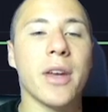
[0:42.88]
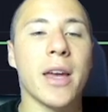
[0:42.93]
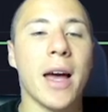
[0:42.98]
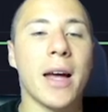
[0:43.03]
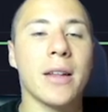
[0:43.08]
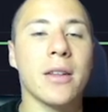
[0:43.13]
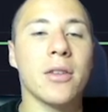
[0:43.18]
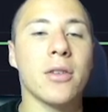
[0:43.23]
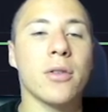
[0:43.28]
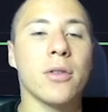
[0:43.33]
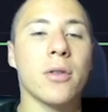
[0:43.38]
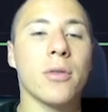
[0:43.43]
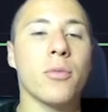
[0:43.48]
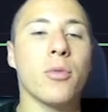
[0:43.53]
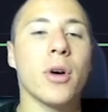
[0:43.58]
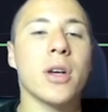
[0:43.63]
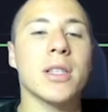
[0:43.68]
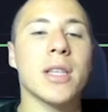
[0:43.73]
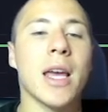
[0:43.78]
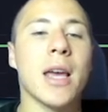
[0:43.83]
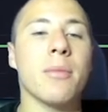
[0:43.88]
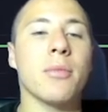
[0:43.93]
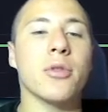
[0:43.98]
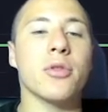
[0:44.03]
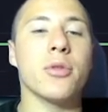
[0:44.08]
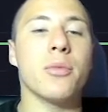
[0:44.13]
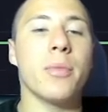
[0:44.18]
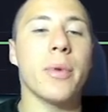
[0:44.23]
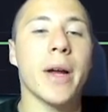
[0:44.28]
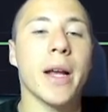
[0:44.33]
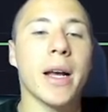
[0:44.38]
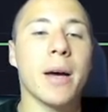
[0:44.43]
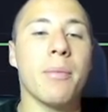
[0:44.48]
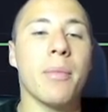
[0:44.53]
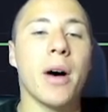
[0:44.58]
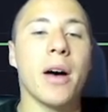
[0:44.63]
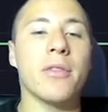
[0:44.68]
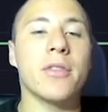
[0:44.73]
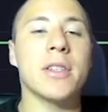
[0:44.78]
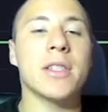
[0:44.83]
candle was able to break
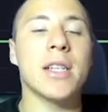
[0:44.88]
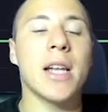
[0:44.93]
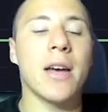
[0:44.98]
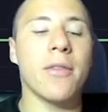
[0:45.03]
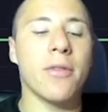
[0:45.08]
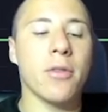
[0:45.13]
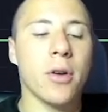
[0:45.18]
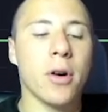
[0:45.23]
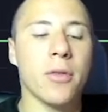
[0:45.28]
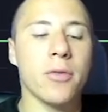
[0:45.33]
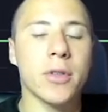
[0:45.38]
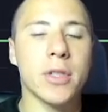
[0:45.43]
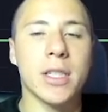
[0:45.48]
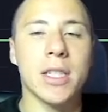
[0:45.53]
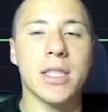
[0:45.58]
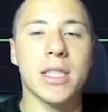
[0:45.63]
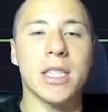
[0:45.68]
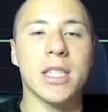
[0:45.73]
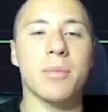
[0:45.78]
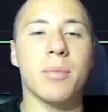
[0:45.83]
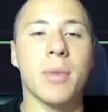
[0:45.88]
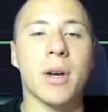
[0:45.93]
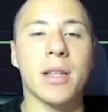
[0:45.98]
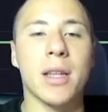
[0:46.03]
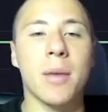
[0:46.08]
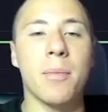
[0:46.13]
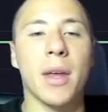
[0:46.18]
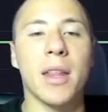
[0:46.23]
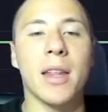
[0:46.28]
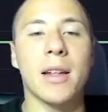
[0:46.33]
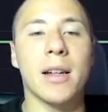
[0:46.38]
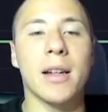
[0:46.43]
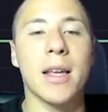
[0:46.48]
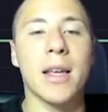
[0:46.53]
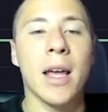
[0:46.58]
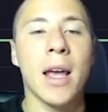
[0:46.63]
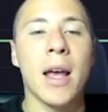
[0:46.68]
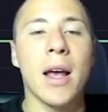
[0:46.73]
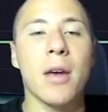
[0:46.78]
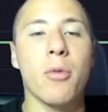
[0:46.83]
above this level of resistance but
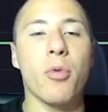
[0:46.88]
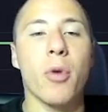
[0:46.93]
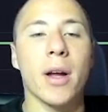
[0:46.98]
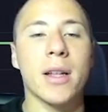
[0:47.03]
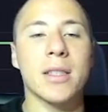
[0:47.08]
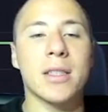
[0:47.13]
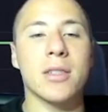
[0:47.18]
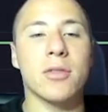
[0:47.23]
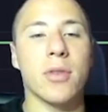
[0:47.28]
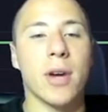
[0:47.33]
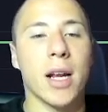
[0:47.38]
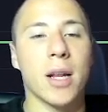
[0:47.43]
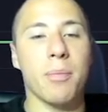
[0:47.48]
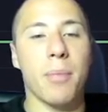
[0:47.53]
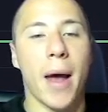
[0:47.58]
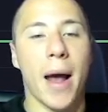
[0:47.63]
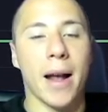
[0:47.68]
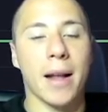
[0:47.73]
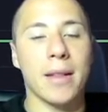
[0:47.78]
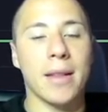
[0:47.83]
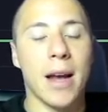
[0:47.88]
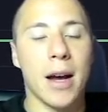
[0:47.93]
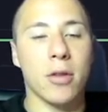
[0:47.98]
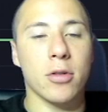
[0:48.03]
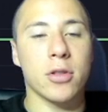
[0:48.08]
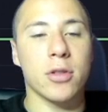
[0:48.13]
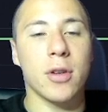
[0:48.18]
immediately went straight back down.